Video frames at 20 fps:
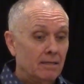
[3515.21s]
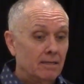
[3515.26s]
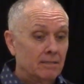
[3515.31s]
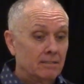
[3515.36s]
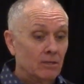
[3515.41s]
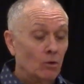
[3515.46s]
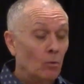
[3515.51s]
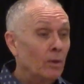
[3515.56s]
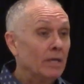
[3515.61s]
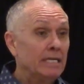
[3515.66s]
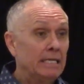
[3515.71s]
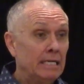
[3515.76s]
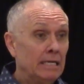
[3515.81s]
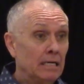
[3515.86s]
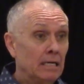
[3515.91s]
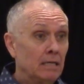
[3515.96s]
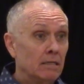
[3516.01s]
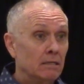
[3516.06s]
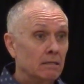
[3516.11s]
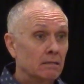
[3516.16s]
So we
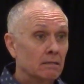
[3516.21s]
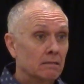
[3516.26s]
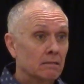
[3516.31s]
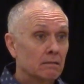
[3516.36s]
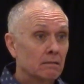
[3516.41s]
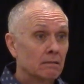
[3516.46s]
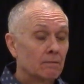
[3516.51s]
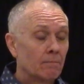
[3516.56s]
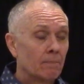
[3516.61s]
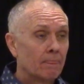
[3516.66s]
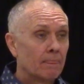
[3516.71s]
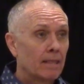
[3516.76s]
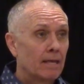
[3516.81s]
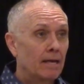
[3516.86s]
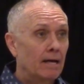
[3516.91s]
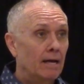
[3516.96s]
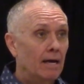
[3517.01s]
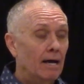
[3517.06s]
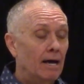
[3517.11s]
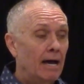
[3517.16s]
did
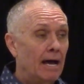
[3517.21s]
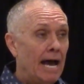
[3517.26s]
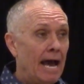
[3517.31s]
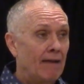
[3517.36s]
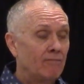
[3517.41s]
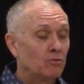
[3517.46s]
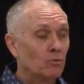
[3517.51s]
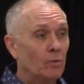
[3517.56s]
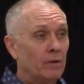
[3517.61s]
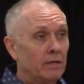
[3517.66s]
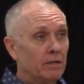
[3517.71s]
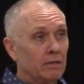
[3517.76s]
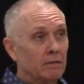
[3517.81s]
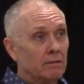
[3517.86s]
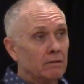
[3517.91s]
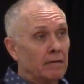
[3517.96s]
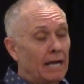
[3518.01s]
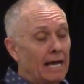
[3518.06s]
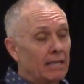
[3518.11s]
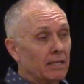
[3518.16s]
uh, after we
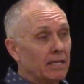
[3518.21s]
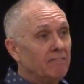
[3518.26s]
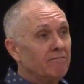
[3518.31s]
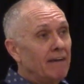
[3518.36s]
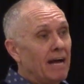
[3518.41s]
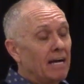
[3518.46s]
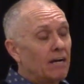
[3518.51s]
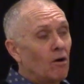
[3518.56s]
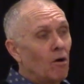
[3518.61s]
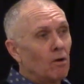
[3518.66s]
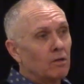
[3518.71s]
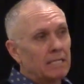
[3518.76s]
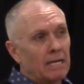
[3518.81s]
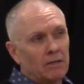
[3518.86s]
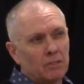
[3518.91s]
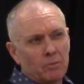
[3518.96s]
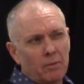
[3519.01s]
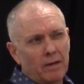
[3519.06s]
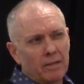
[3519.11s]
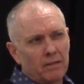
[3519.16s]
got the invite cards, I
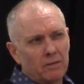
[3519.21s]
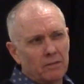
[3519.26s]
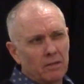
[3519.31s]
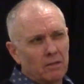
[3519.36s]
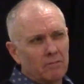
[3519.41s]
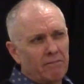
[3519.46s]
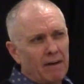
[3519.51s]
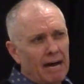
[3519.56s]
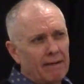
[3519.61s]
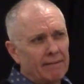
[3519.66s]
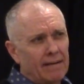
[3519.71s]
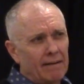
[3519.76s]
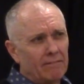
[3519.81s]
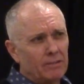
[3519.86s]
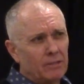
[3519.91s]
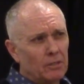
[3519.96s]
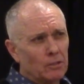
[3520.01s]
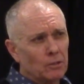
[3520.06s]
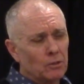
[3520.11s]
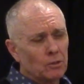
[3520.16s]
was probably there another five and a
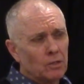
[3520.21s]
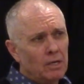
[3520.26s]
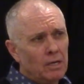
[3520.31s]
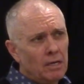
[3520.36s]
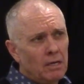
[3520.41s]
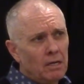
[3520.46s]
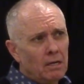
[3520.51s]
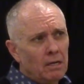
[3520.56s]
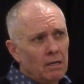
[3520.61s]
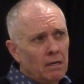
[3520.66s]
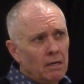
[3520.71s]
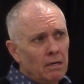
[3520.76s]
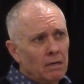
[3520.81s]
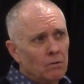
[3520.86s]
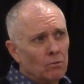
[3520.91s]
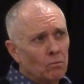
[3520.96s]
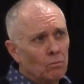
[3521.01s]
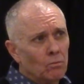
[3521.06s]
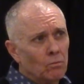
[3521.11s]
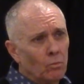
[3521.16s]
half years.
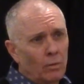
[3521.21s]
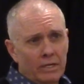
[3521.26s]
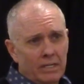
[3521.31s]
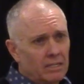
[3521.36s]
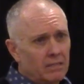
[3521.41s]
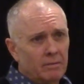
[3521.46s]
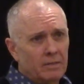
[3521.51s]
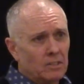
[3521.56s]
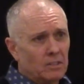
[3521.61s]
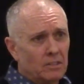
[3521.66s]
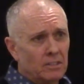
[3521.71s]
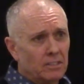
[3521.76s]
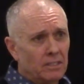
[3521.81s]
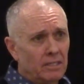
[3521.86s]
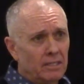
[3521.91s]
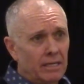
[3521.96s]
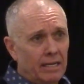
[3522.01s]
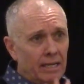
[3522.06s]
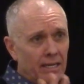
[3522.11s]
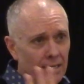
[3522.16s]
We didn't miss a
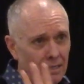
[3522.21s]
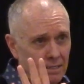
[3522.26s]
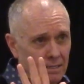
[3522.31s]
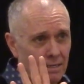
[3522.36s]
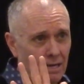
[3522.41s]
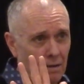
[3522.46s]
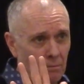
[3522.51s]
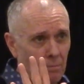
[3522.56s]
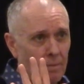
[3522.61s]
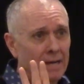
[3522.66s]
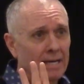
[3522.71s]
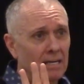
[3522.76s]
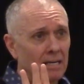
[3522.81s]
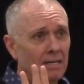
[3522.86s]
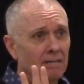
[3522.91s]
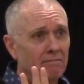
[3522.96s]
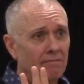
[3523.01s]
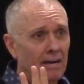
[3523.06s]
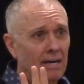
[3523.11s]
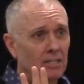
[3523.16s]
Sunday. I'm making a
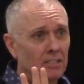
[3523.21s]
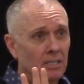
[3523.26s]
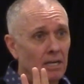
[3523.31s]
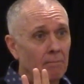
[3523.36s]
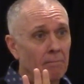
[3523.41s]
confession.